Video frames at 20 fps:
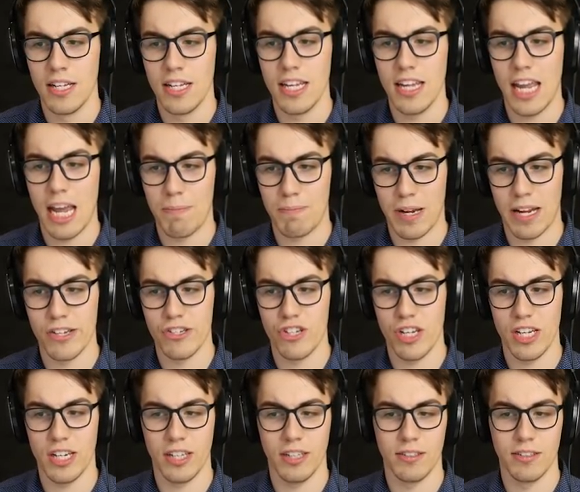he kept on
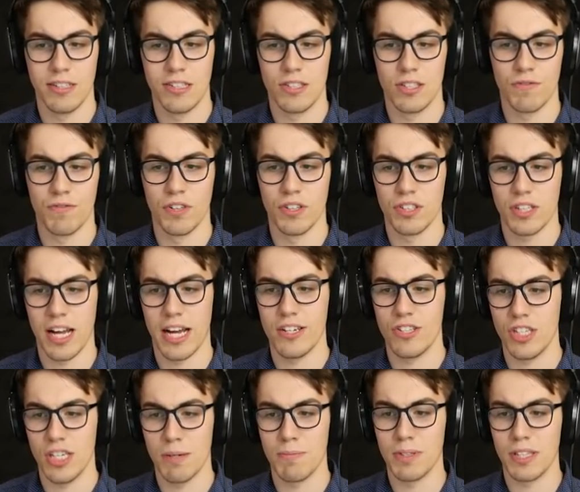cheating because the first guy
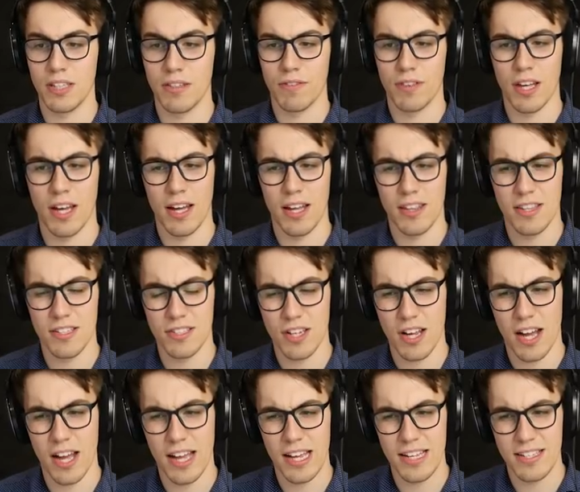cheated. But the, the, this
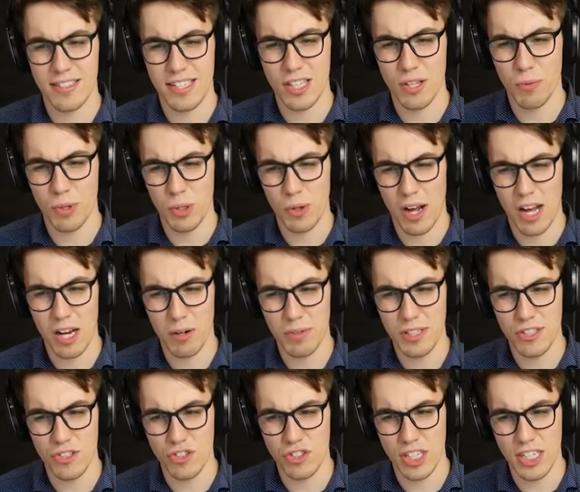guy is he the one who
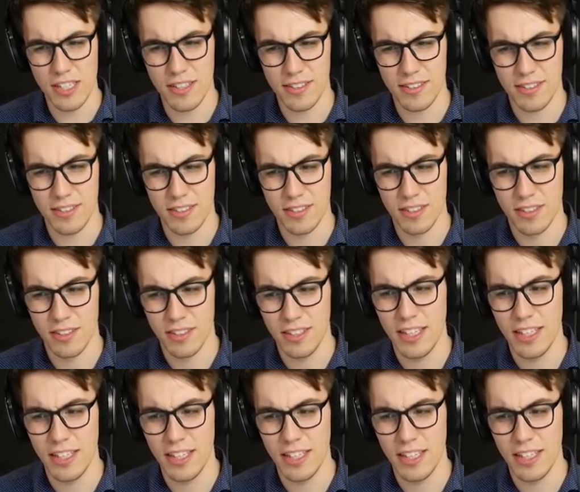always cheats?